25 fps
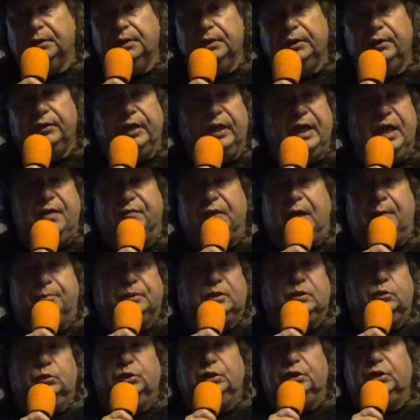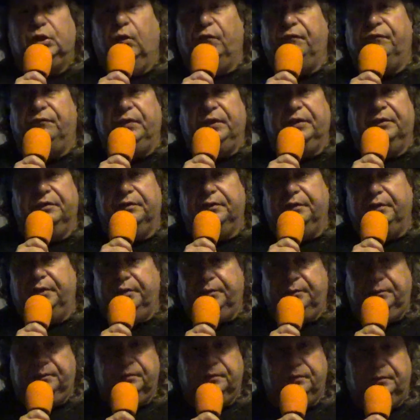You're going to have absolutely no fear in you.
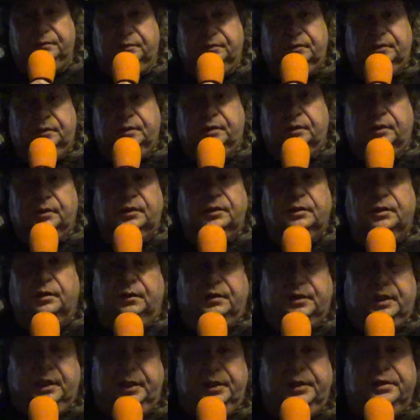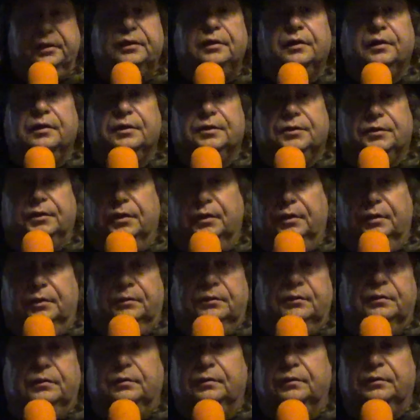Okay? So,
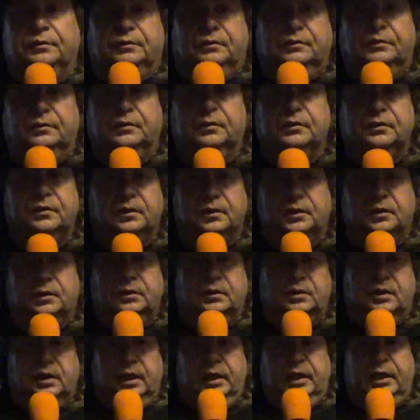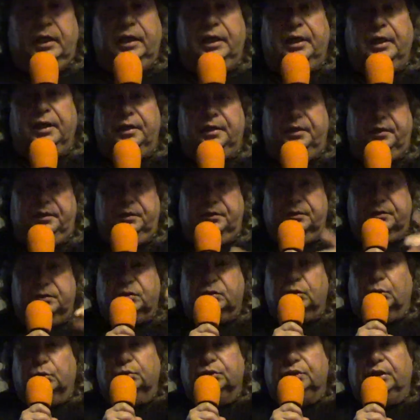and your
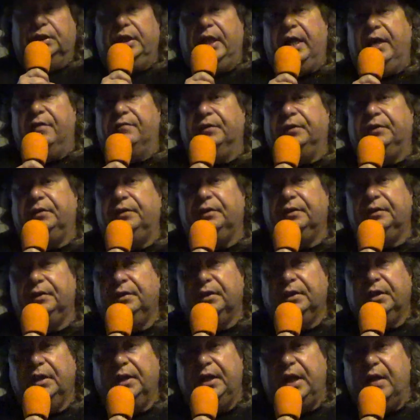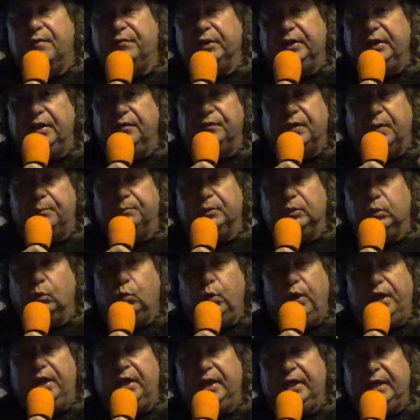soul's in heaven. Never give up the
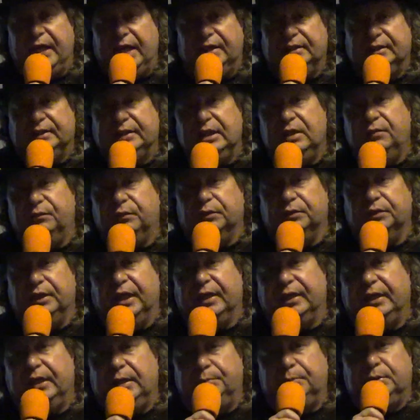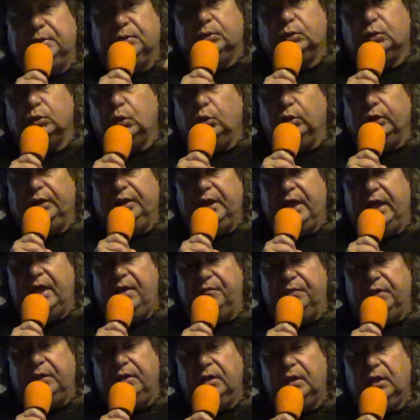win against evil, and that keeps your soul in
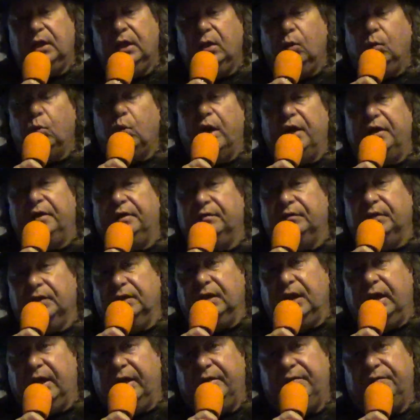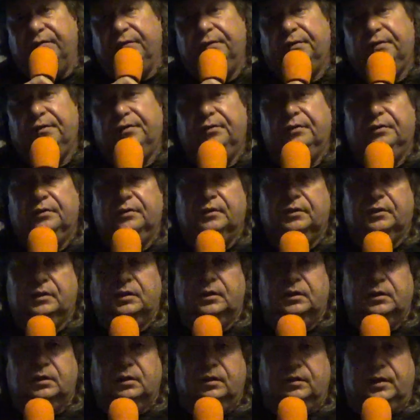heaven while you're alive.
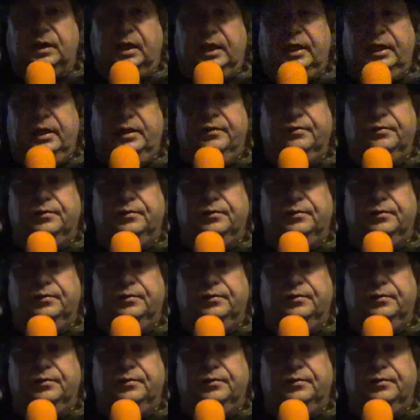Okay?